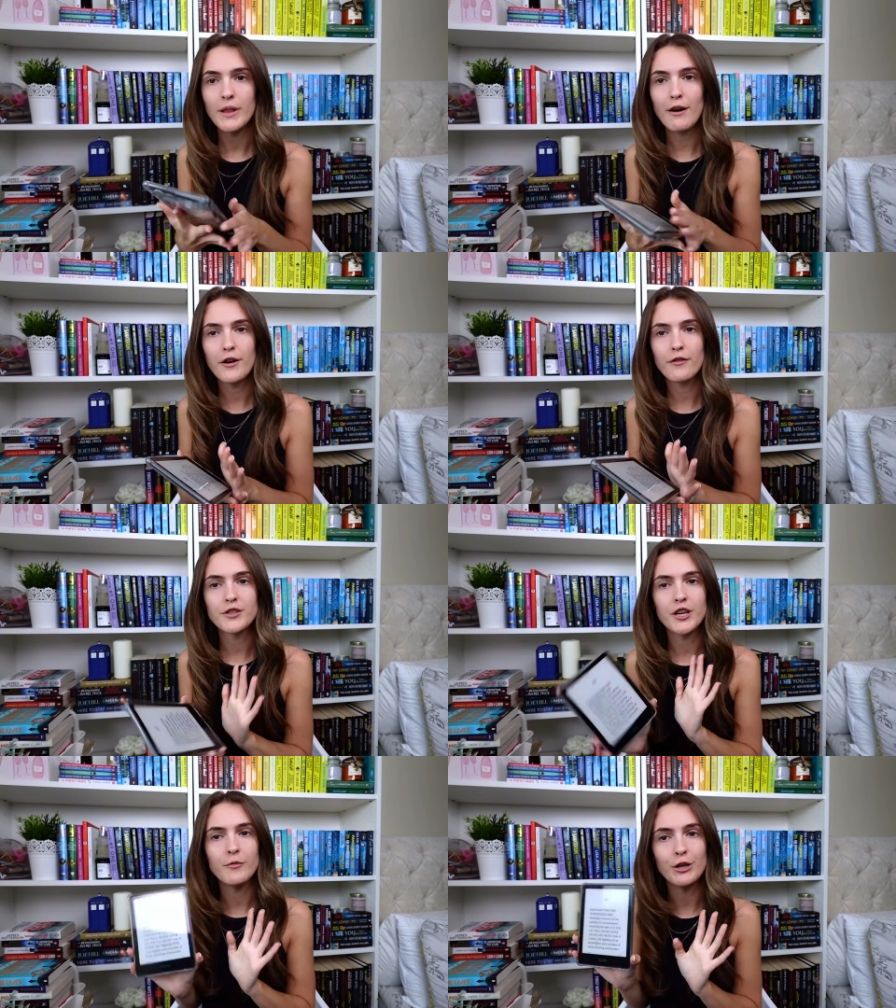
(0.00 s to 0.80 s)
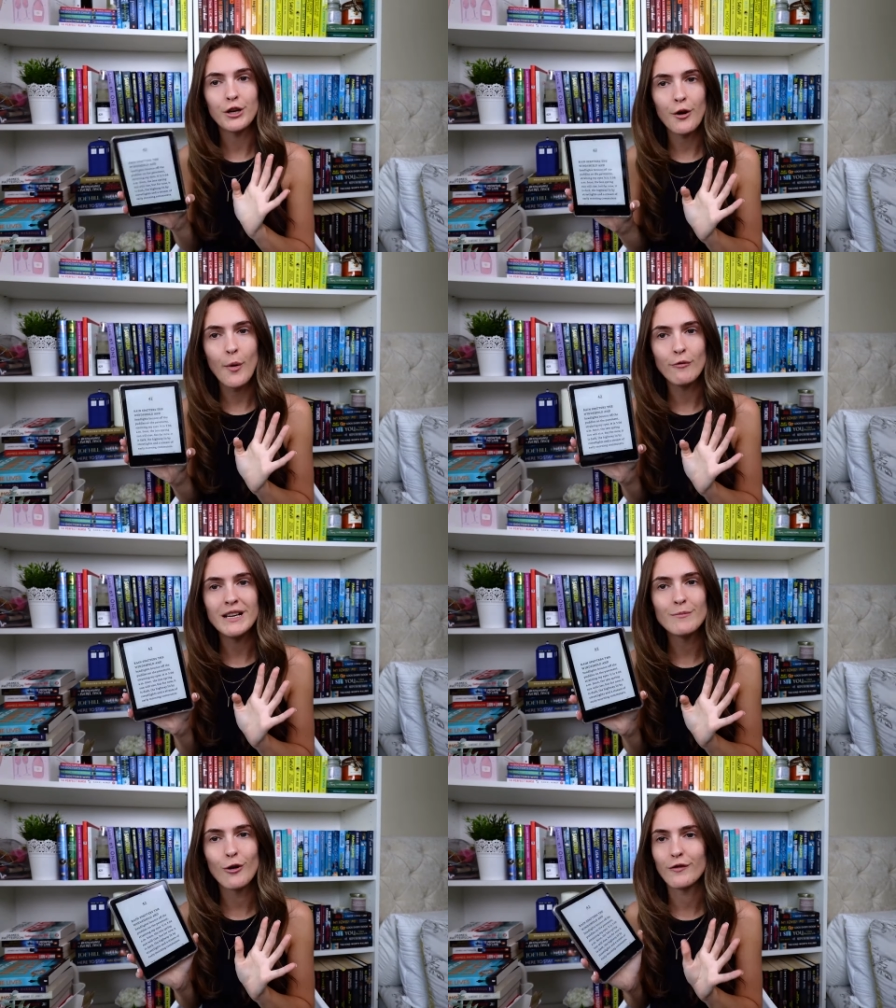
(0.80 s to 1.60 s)
without further ado, I'm gonna go
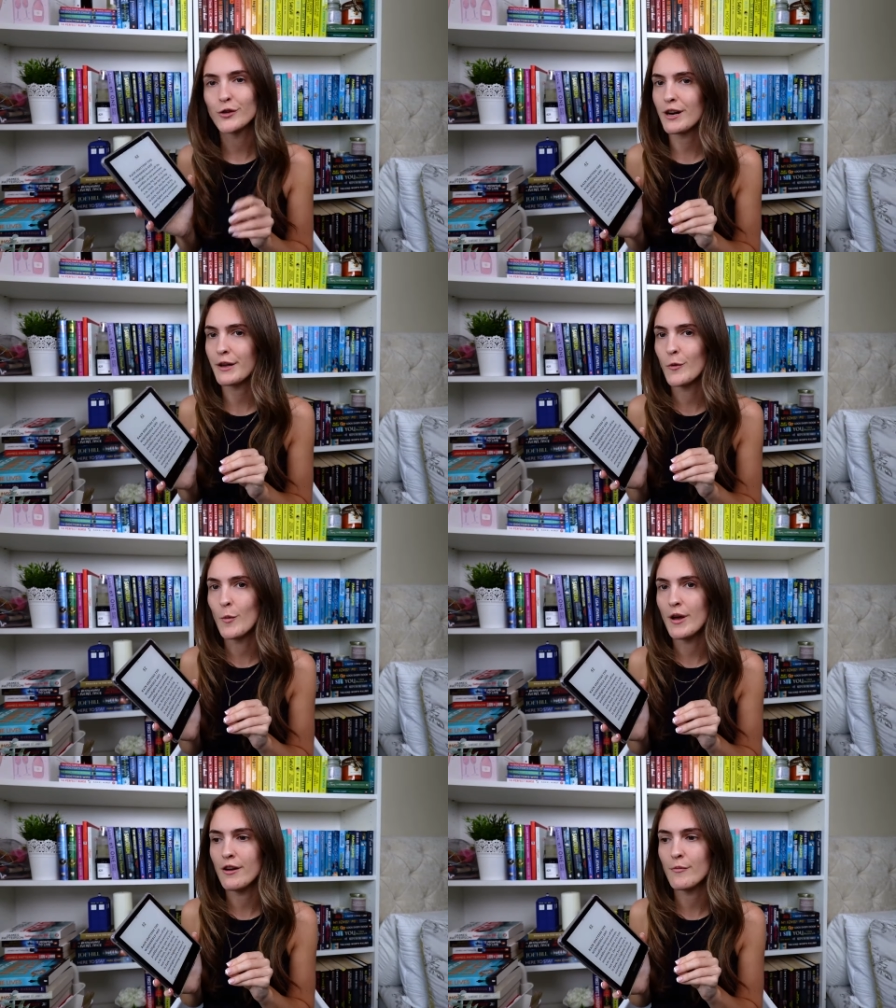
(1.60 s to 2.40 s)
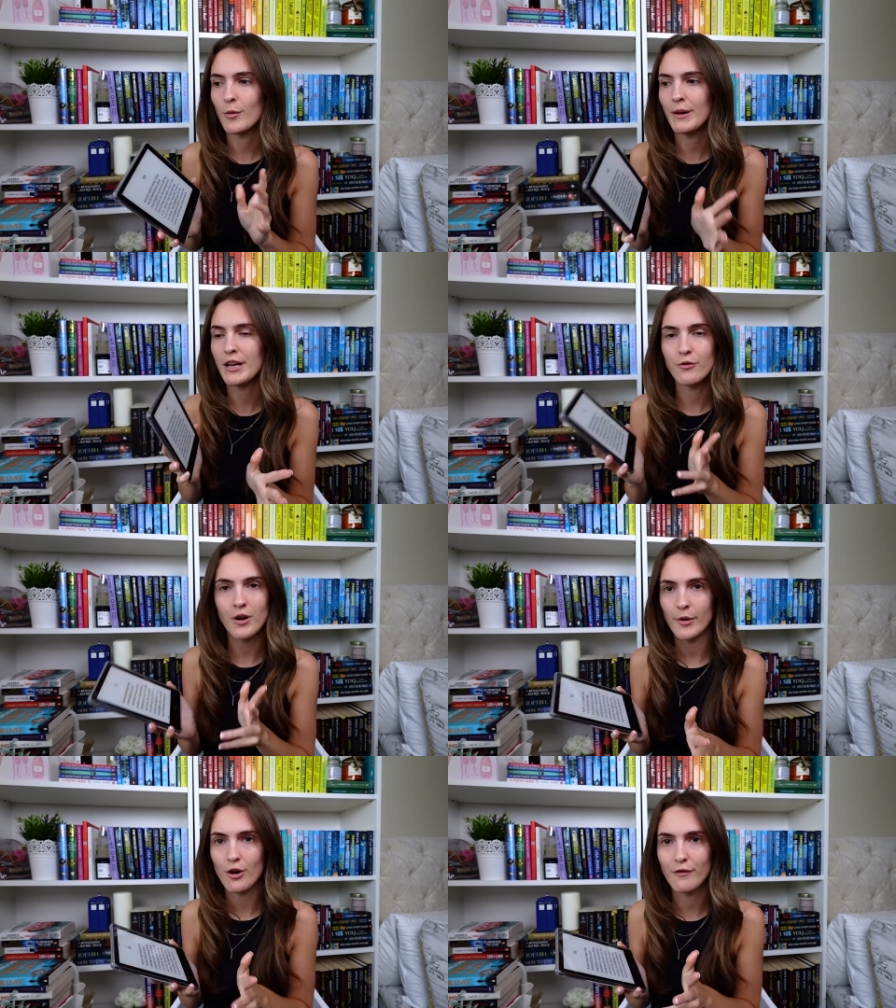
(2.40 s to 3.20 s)
read more of The Drowning Woman, probably go and
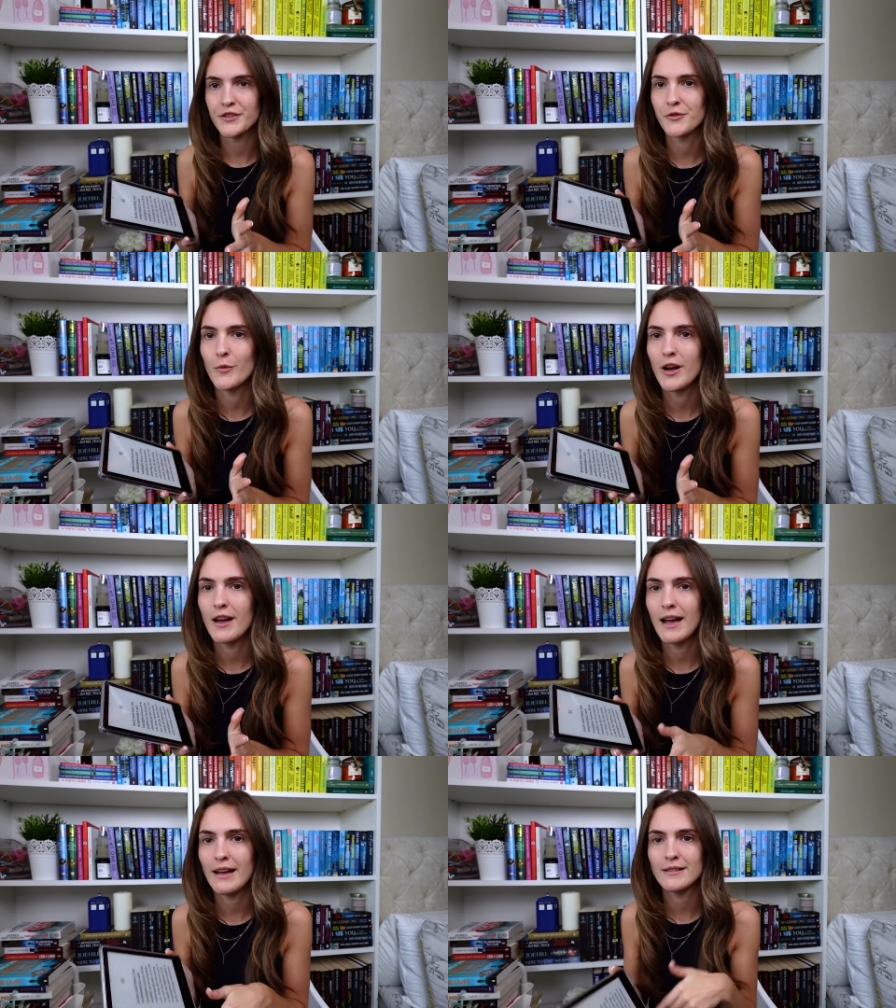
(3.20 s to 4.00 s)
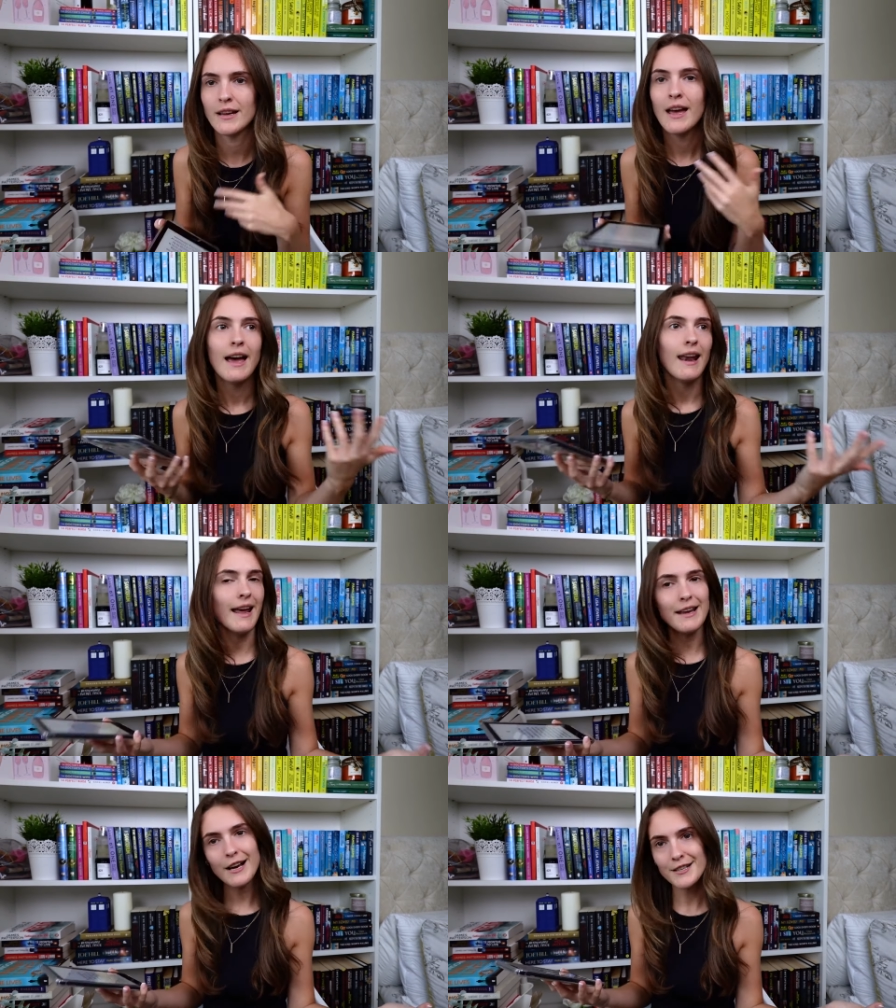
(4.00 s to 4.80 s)
grab a coffee somewhere and
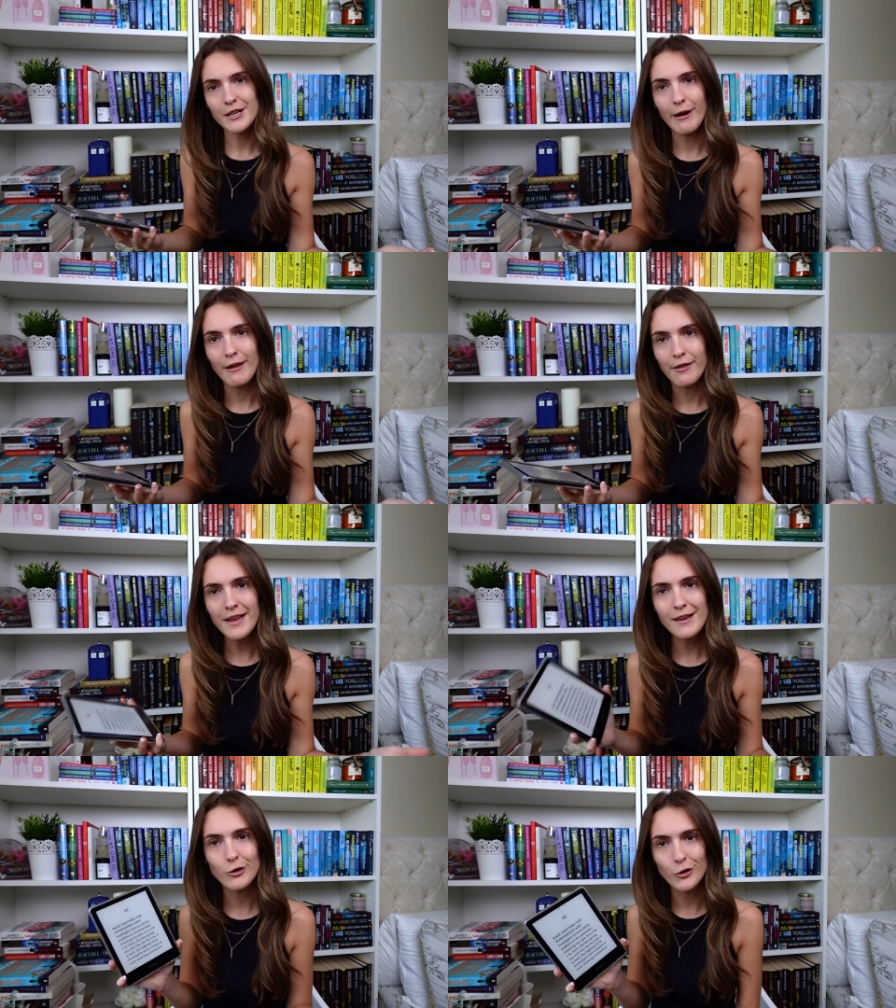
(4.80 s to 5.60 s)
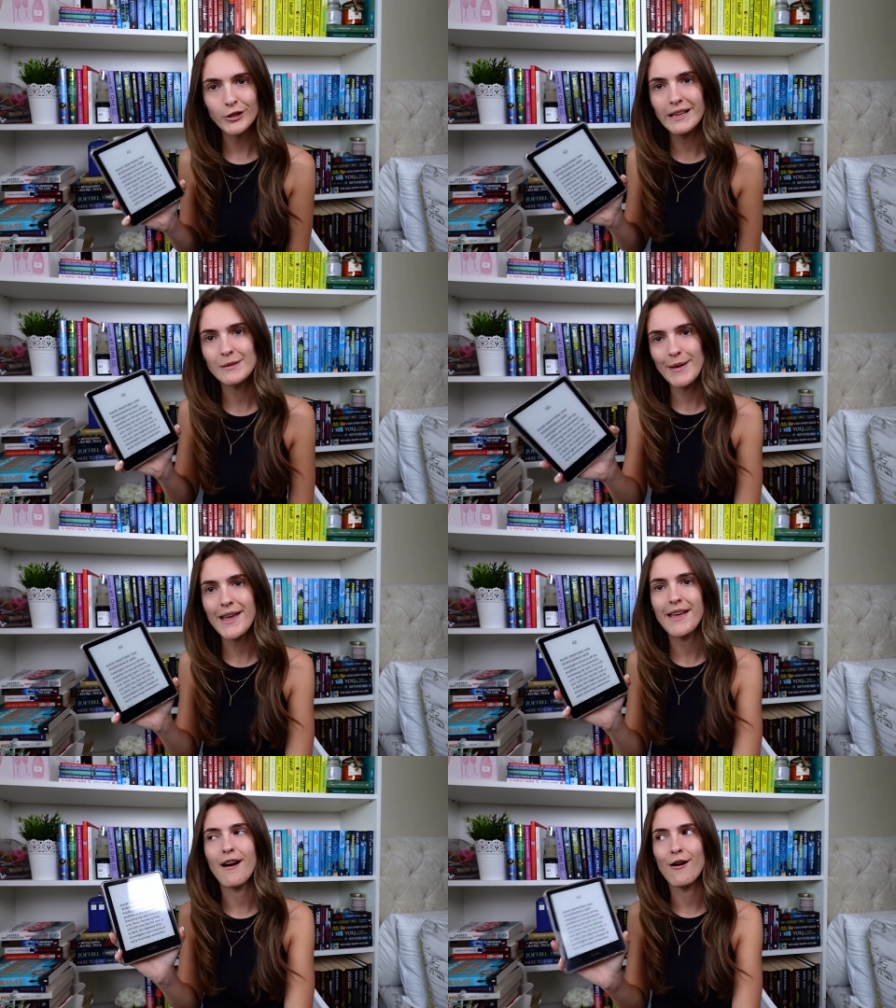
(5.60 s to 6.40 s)
let you guys know what I think. Could this
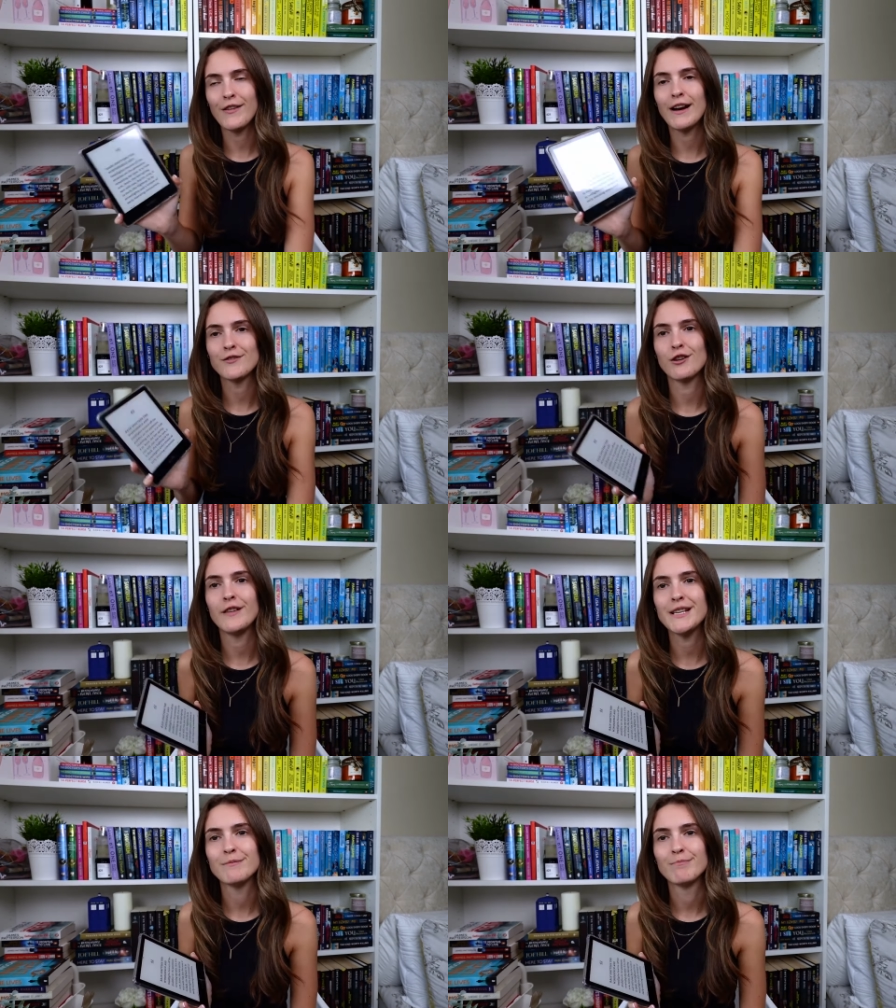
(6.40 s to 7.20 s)
be our five star read.